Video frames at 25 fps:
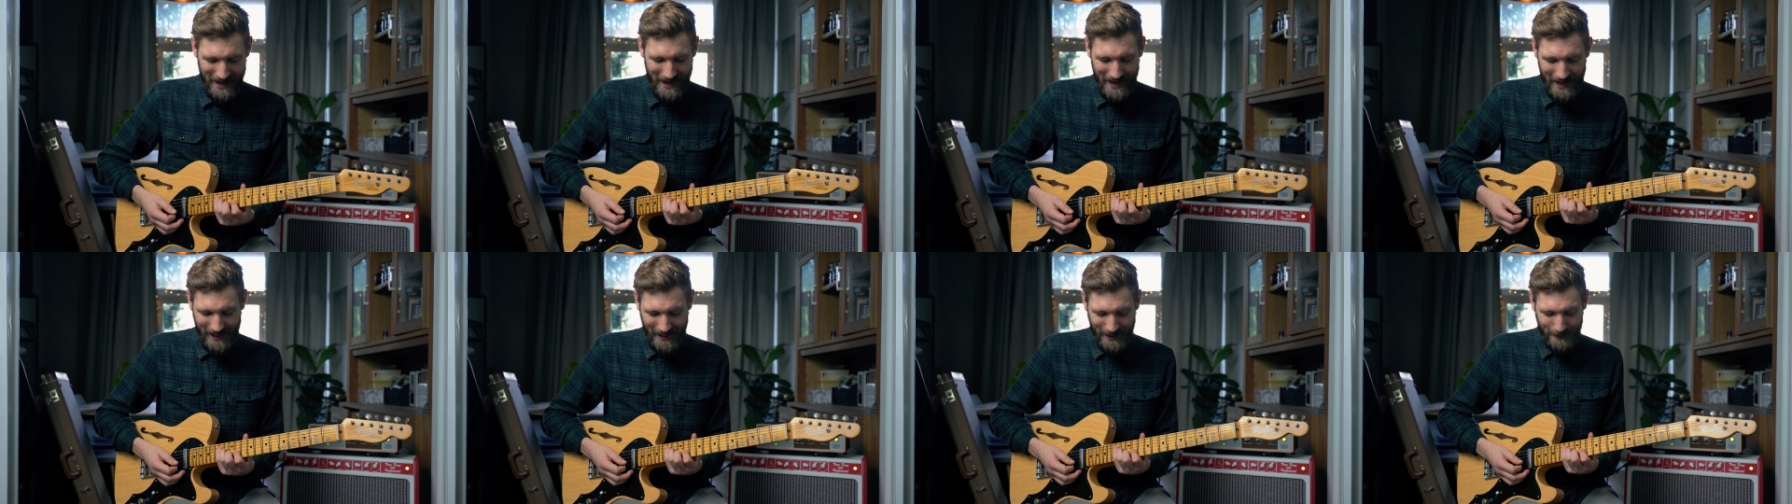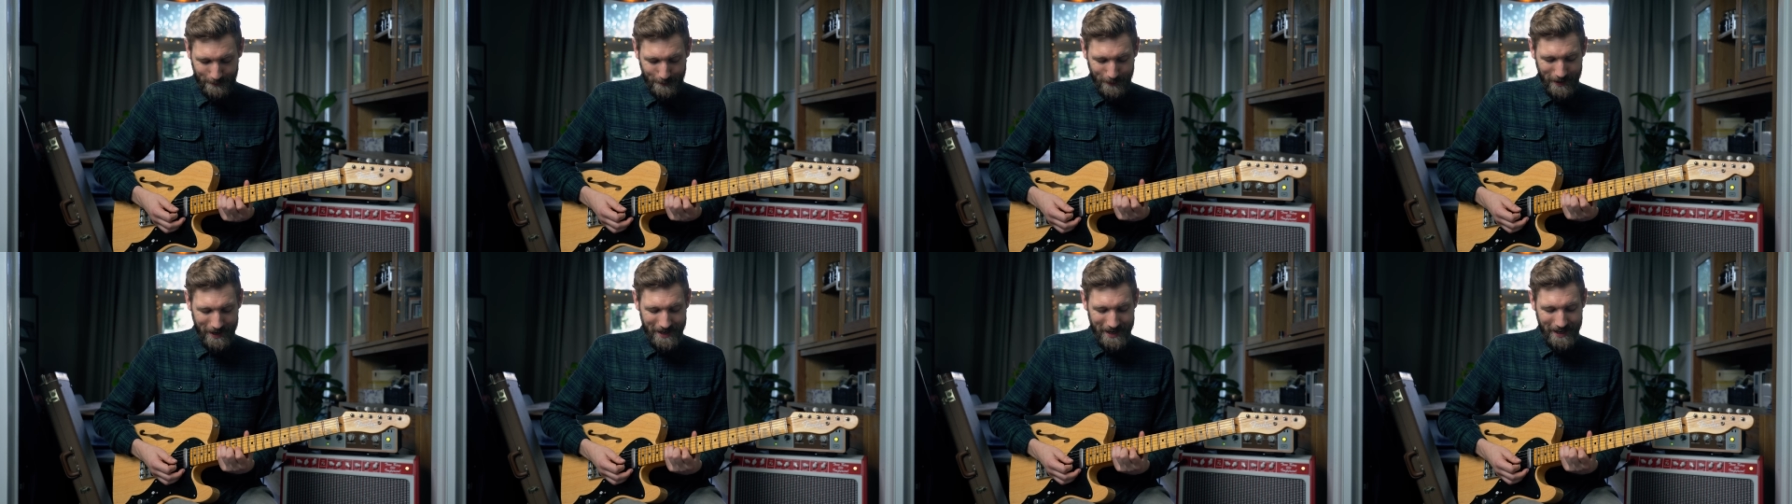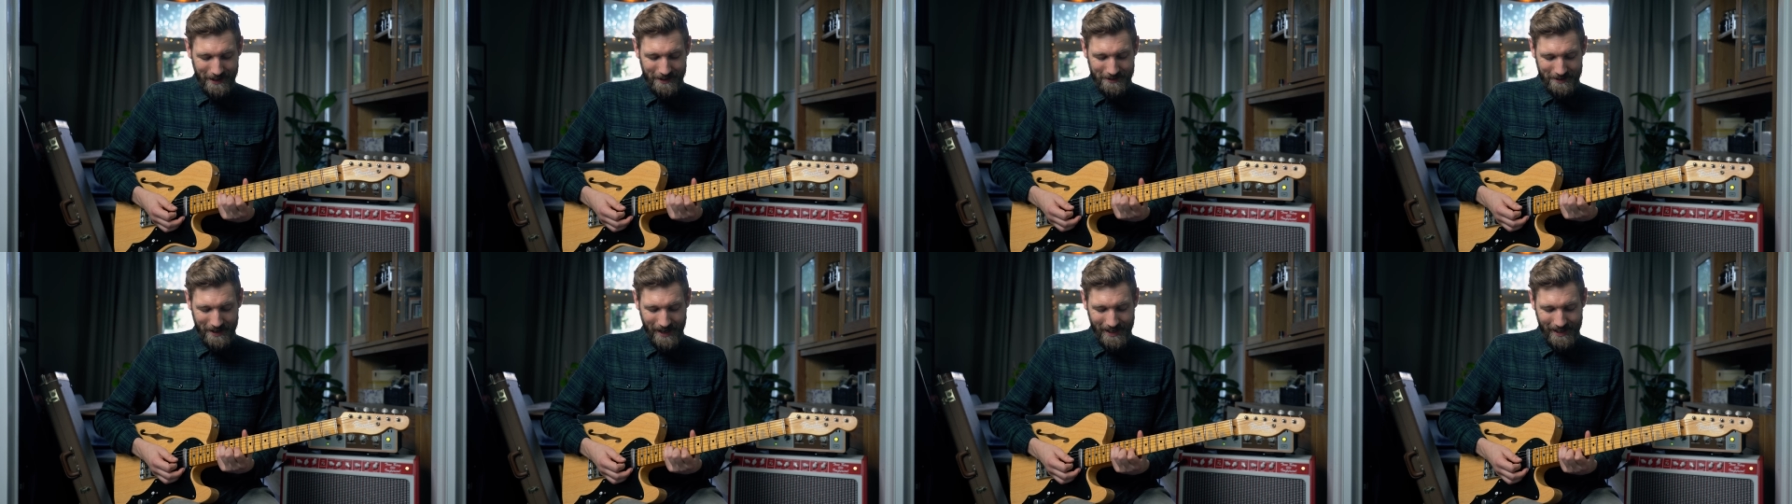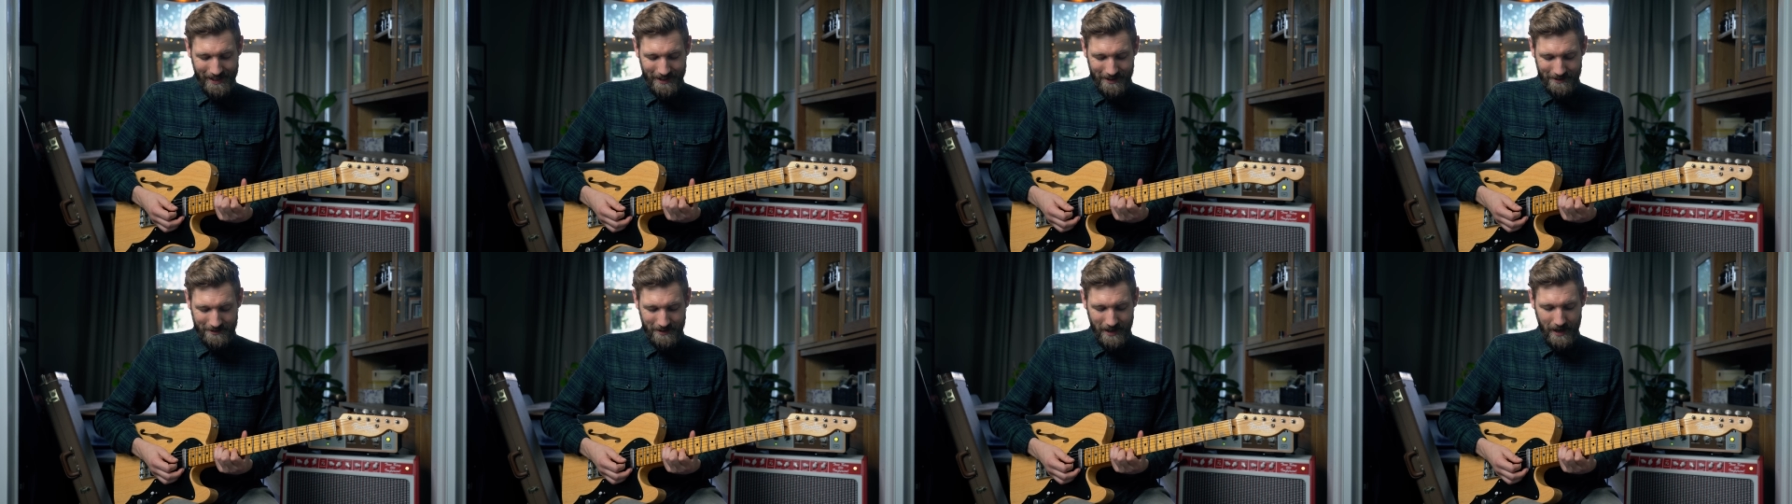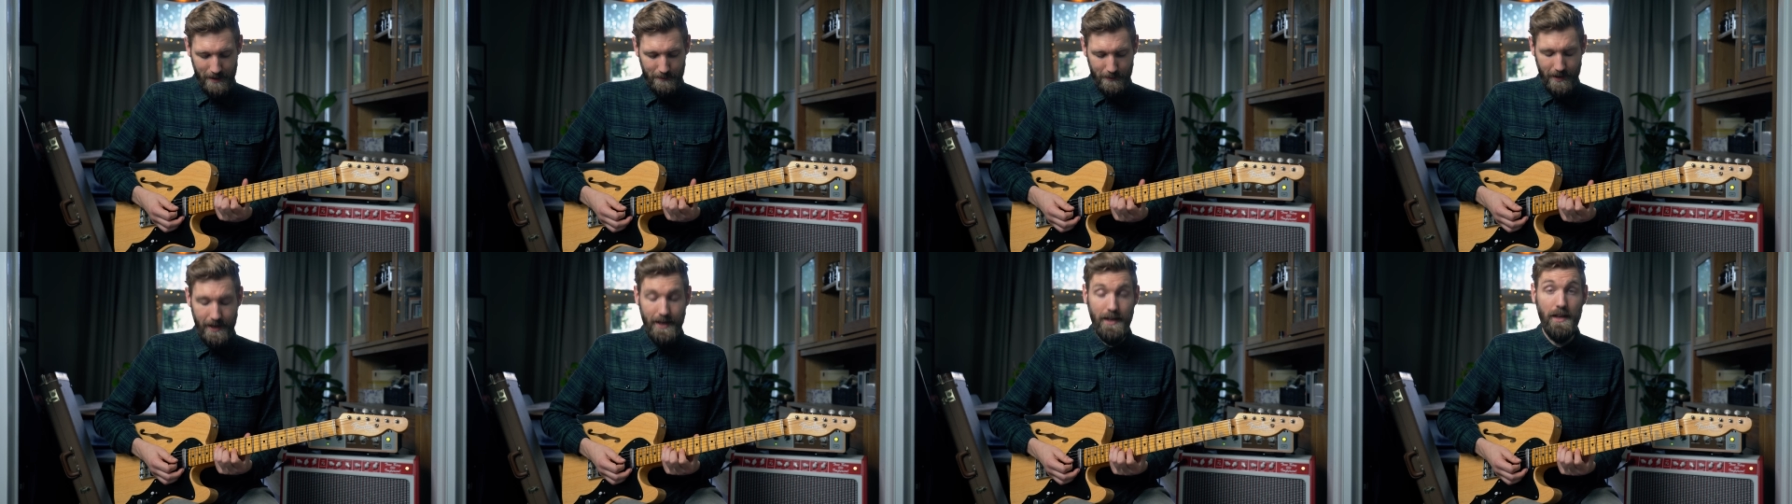I can play exactly the
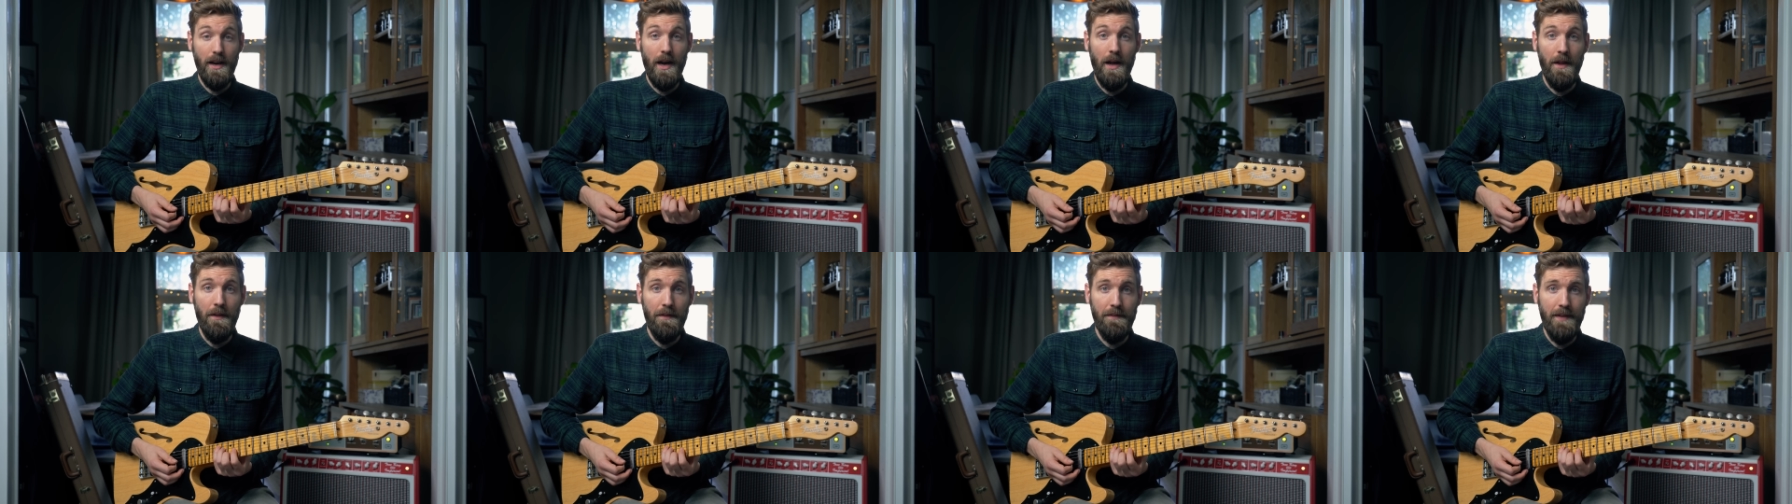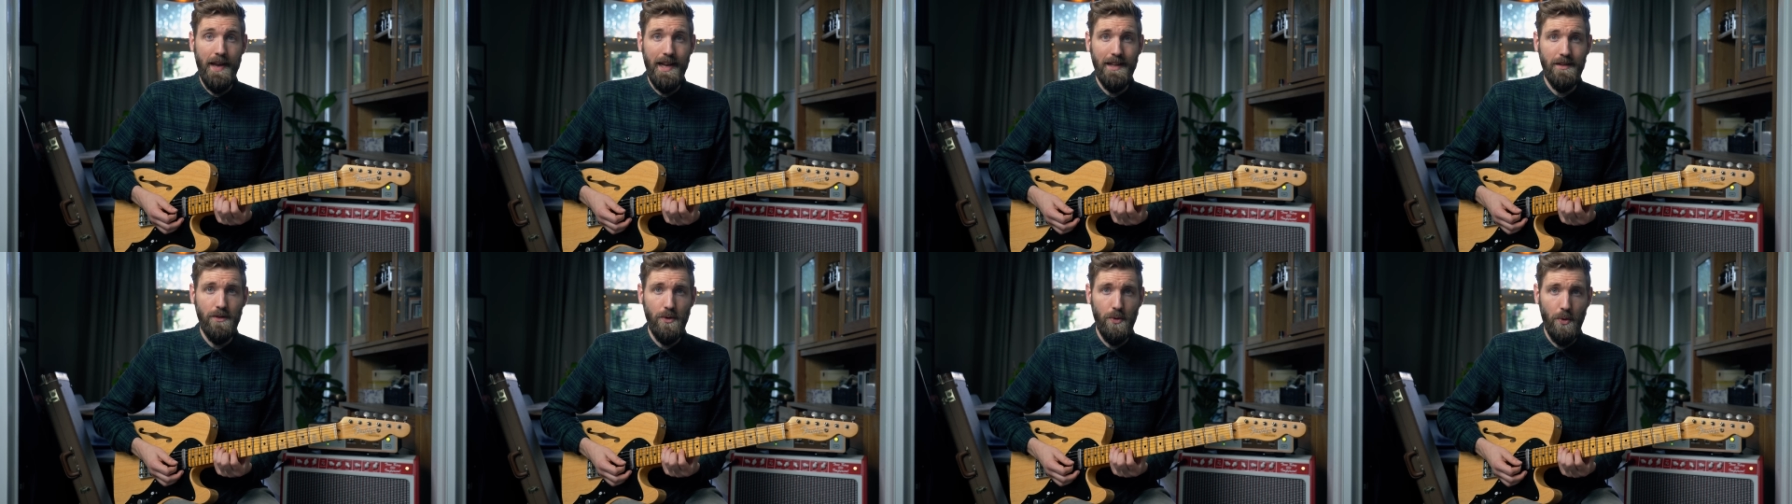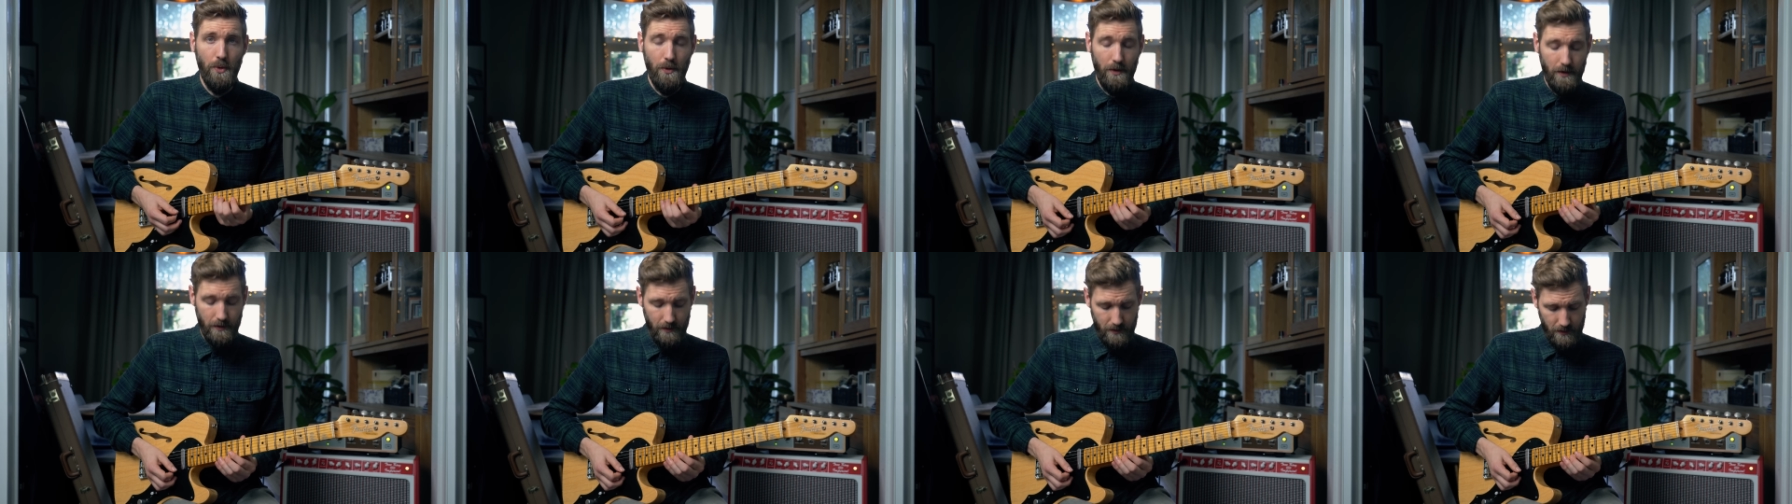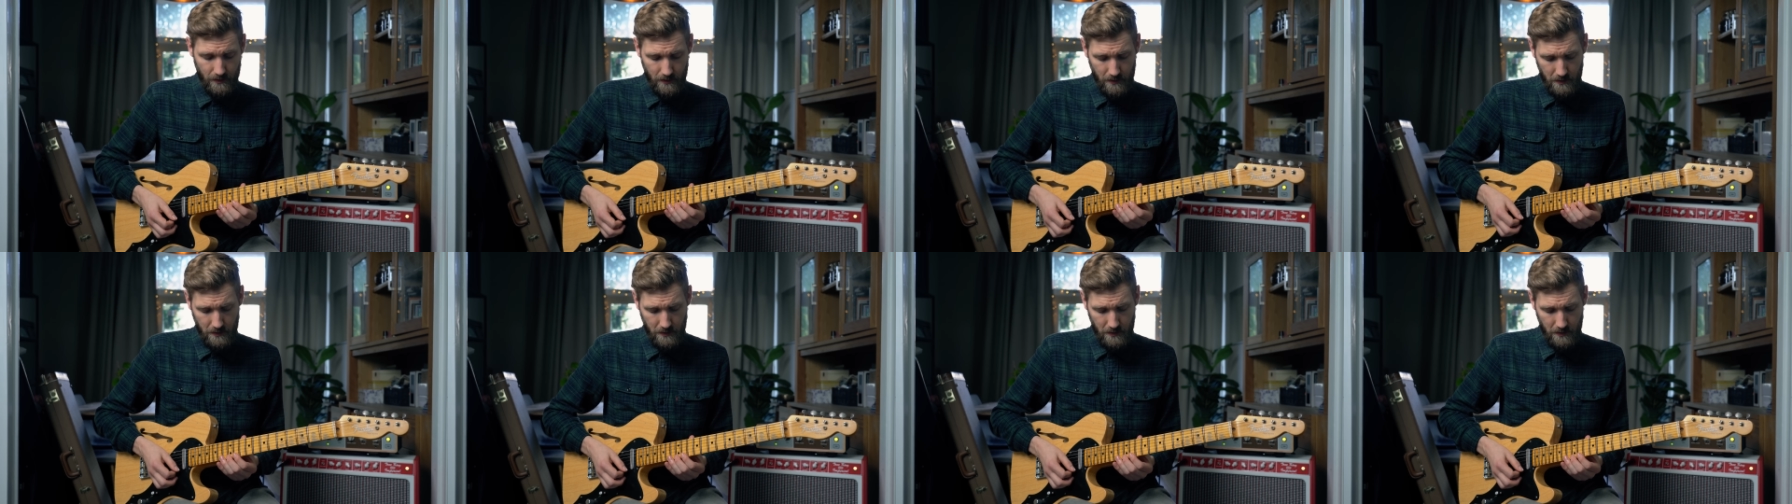same lick on that chord.